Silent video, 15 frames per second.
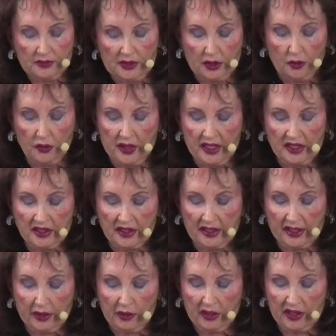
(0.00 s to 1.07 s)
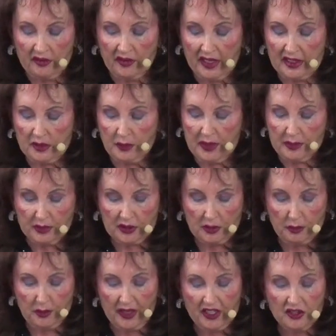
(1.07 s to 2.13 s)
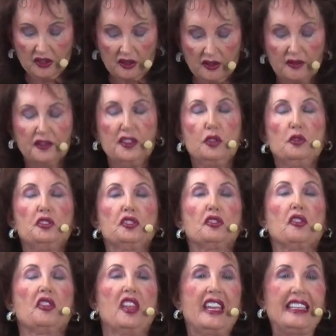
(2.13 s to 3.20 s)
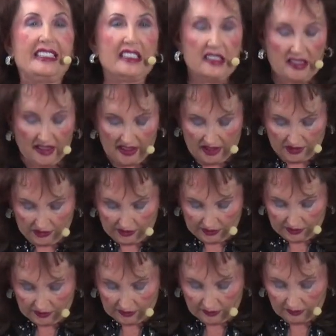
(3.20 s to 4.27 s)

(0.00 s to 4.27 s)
Decreeing and declaring invites people to picture the future they desire.